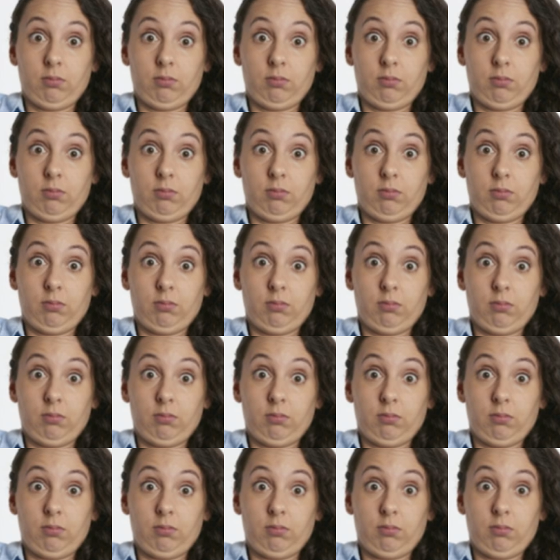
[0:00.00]

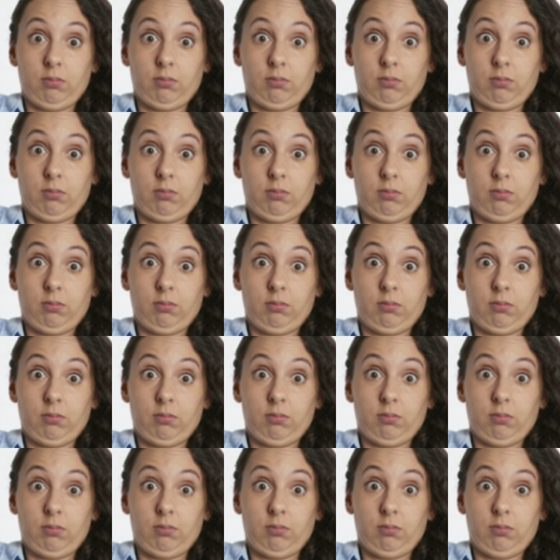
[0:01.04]

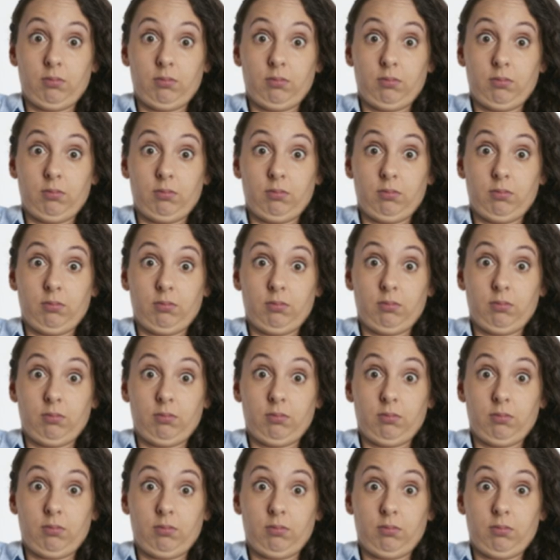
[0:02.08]

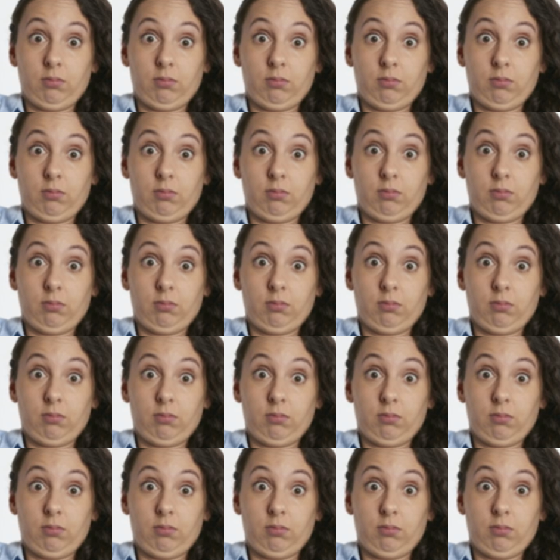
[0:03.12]

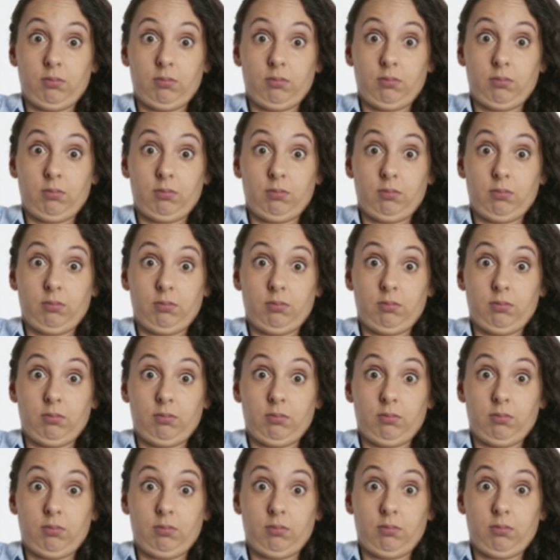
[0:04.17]

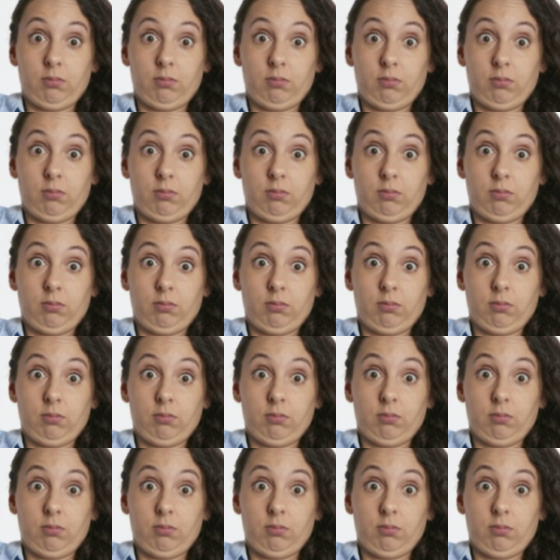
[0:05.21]

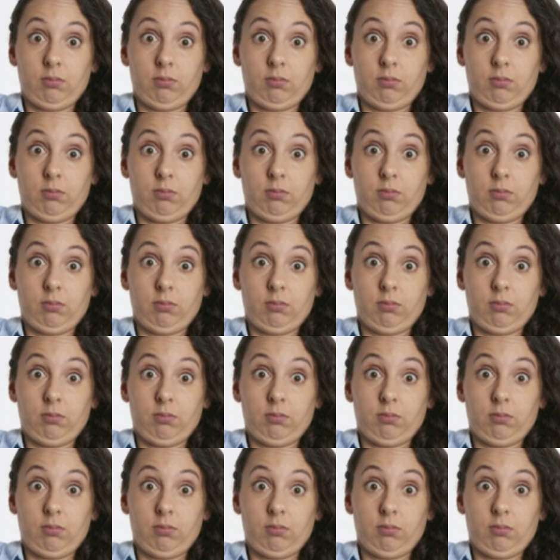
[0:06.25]

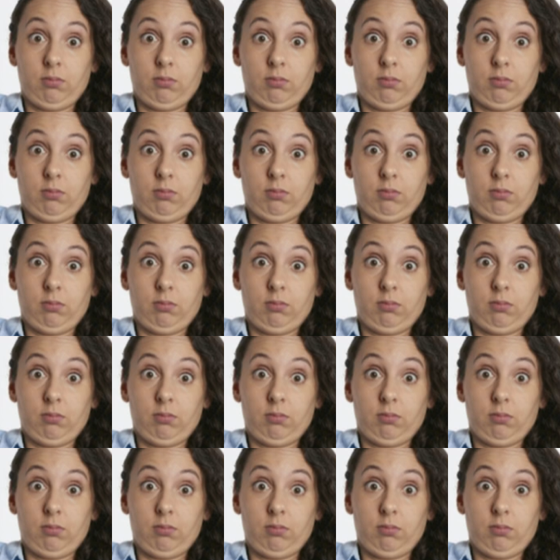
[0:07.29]
The face doesn't move, so there is nothing to read.